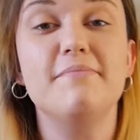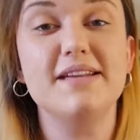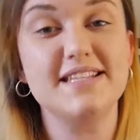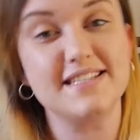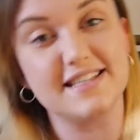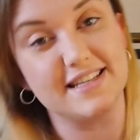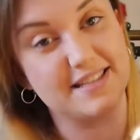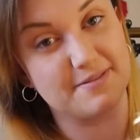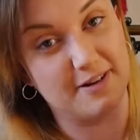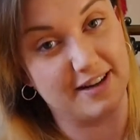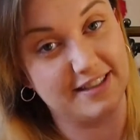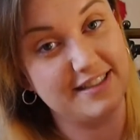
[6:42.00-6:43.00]
I missed
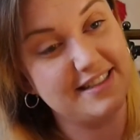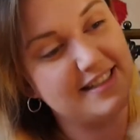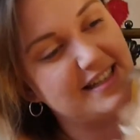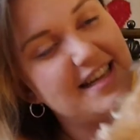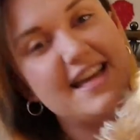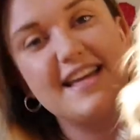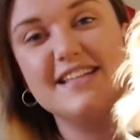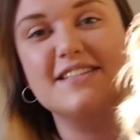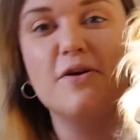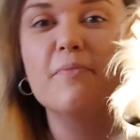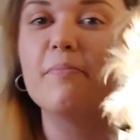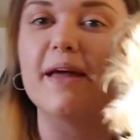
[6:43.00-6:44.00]
this one. He's
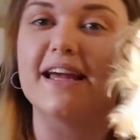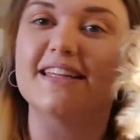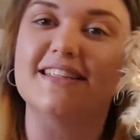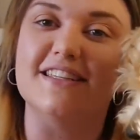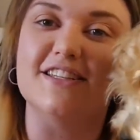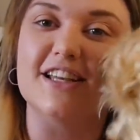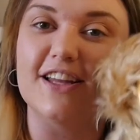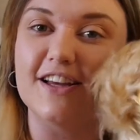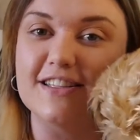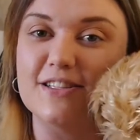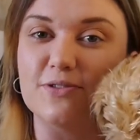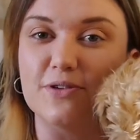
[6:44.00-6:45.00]
got bigger since you
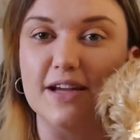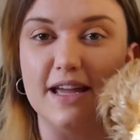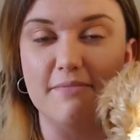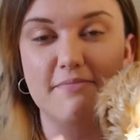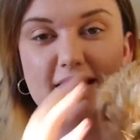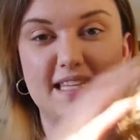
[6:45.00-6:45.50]
last saw him.